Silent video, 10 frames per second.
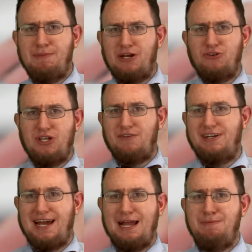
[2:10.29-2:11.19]

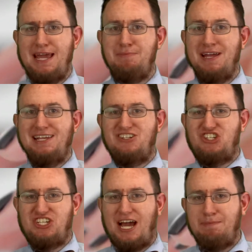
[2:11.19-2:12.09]
Microsoft and IBM
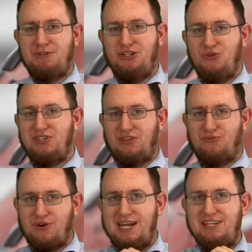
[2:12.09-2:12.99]
stopped using the
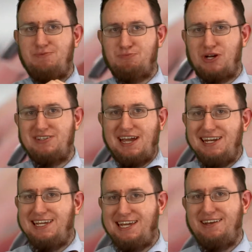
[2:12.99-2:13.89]
phrase press
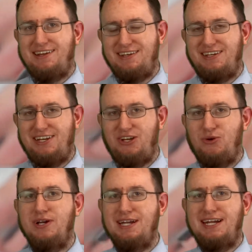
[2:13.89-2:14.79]
any key to
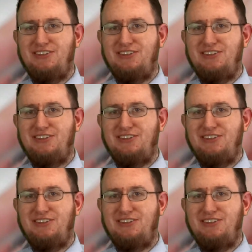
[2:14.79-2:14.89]
continue